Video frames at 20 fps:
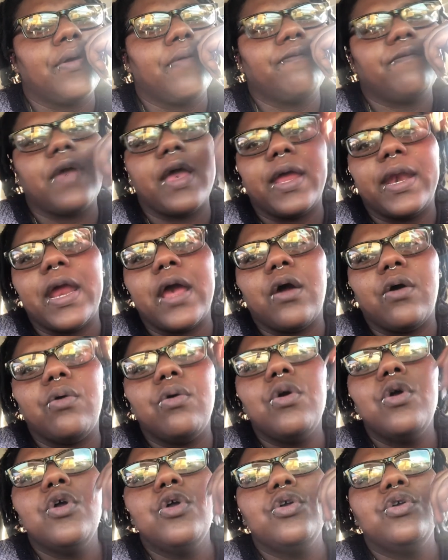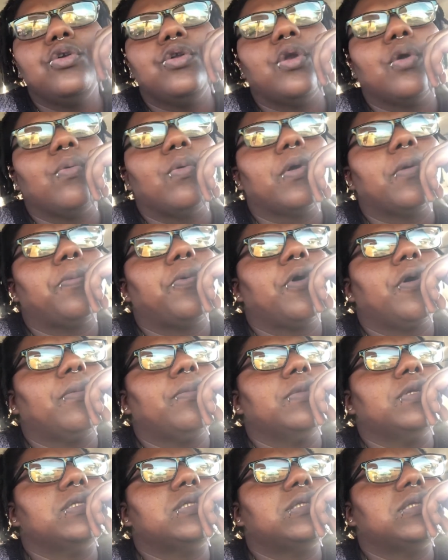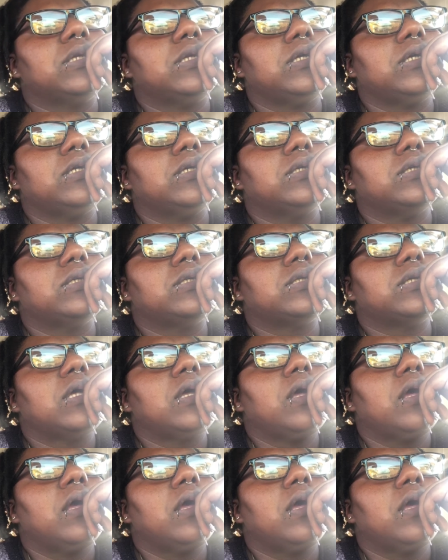find out, you know, what apartments it is,